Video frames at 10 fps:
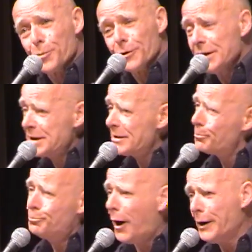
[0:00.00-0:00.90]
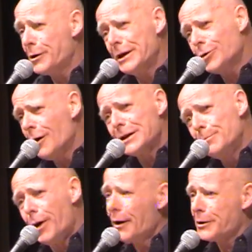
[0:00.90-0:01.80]
and he said that he talked to
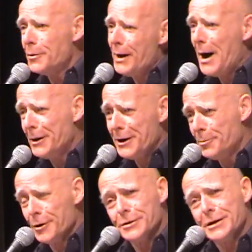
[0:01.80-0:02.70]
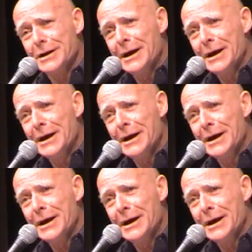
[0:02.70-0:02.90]
Barack Obama about it.